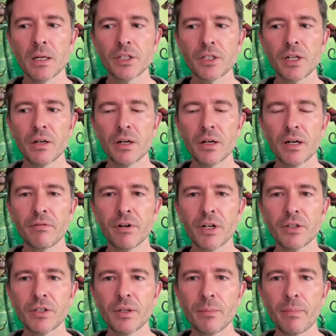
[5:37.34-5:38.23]
So I
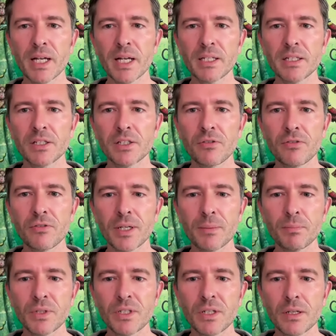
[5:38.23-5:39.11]
wrote the
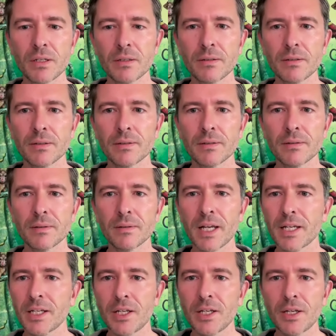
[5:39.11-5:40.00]
manuscript, and
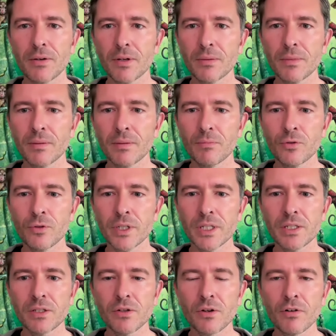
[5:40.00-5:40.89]
like you, I'm
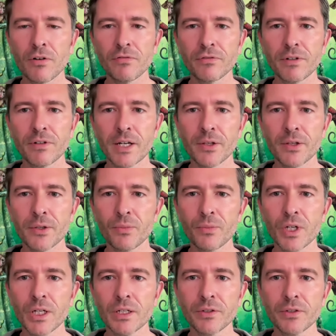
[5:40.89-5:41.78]
always off around the
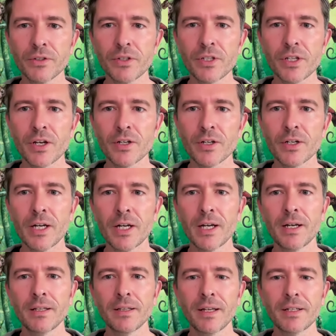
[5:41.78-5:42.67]
world. So
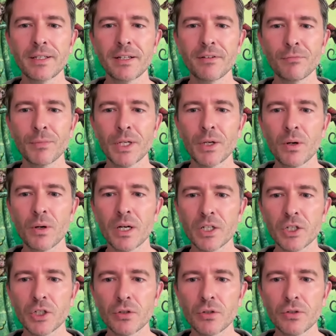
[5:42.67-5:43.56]
they'd given me
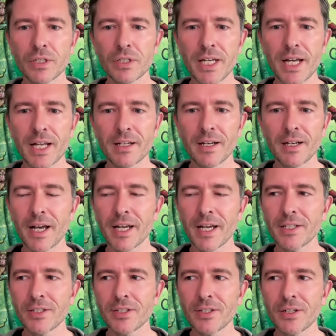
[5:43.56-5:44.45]
quite a short
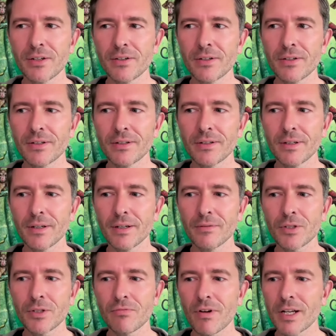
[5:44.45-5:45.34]
deadline. So
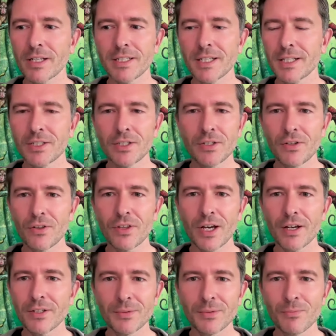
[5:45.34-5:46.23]
I was writing
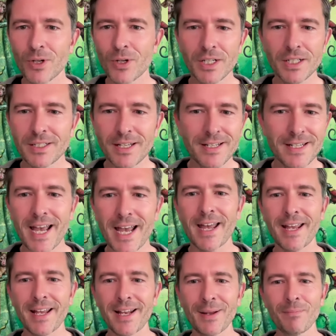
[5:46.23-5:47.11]
2,000 words a
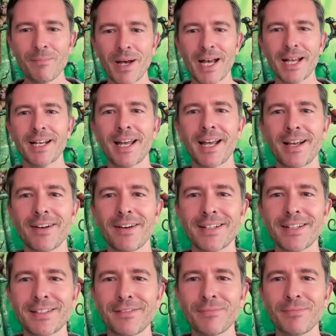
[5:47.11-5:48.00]
day in a panic.
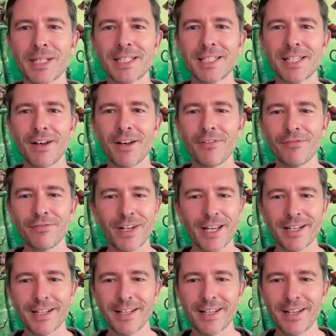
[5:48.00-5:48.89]
I'd give myself
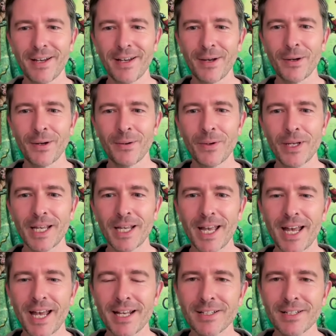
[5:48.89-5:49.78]
like
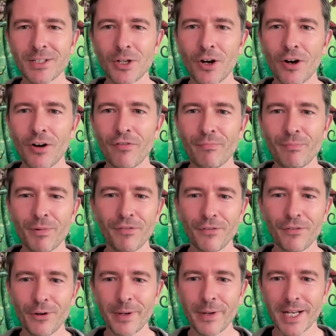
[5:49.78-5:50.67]
weekends off
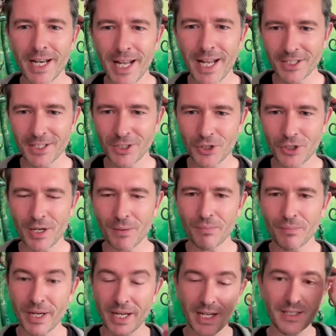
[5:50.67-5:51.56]
before my next
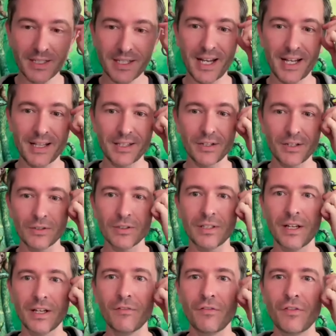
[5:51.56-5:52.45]
trip. I had to get the whole
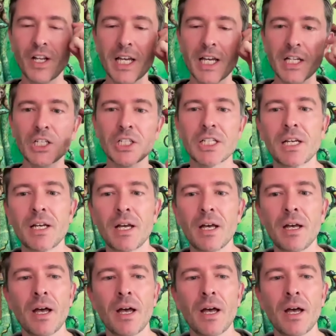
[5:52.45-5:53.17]
thing finished.